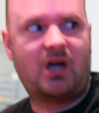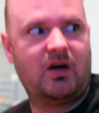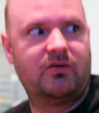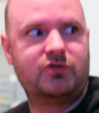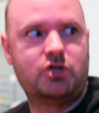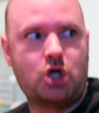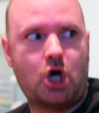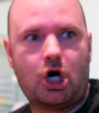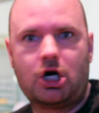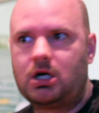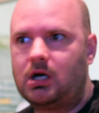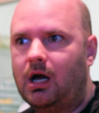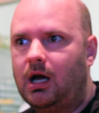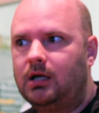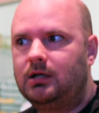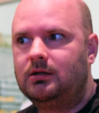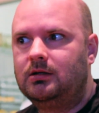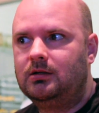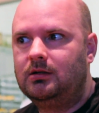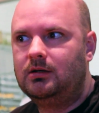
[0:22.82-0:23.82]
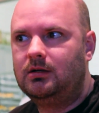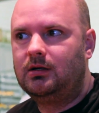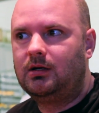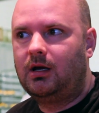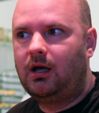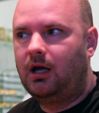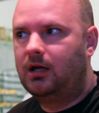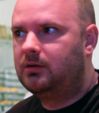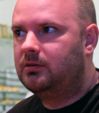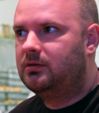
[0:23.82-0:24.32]
of Charcut,
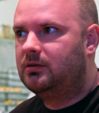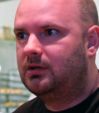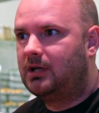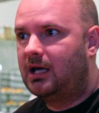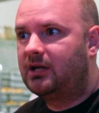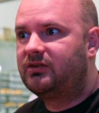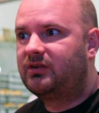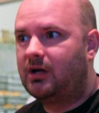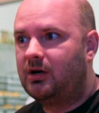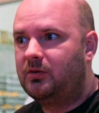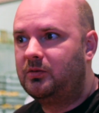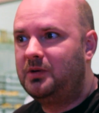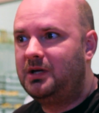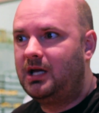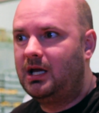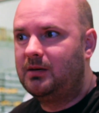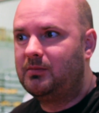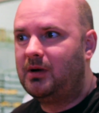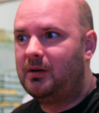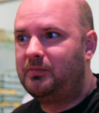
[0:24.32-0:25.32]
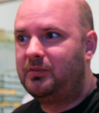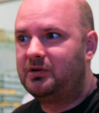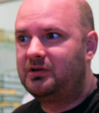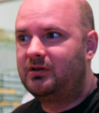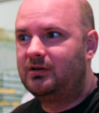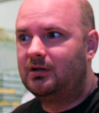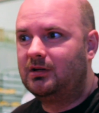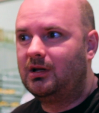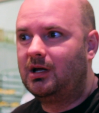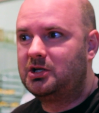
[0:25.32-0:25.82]
and that's how we came up with
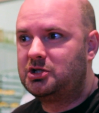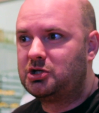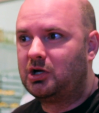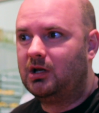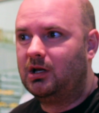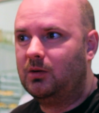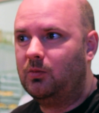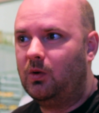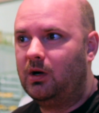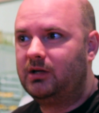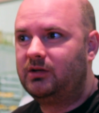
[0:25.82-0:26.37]
Lunch All at